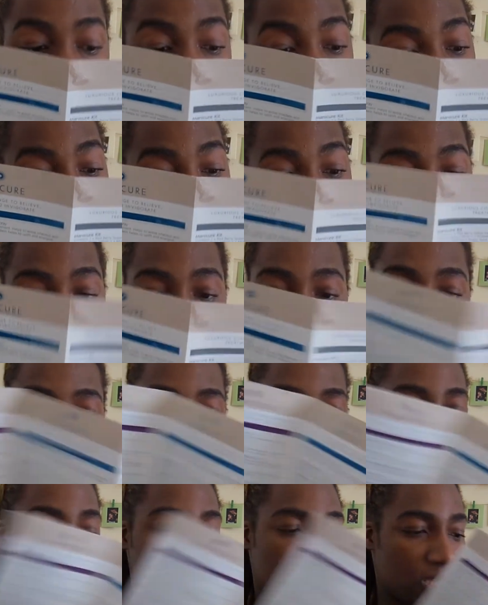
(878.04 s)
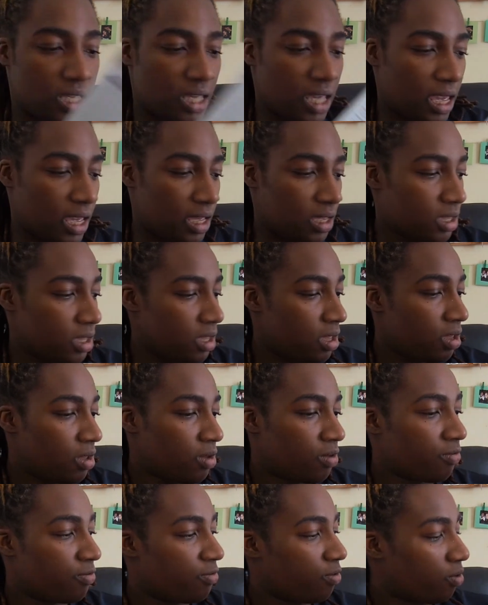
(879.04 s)
sets that you can get
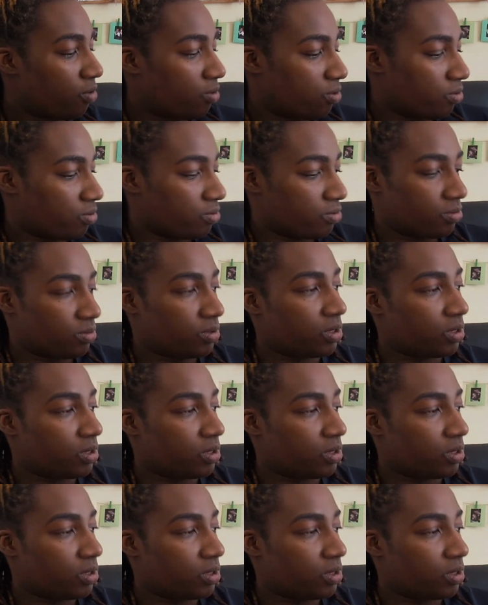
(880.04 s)
for,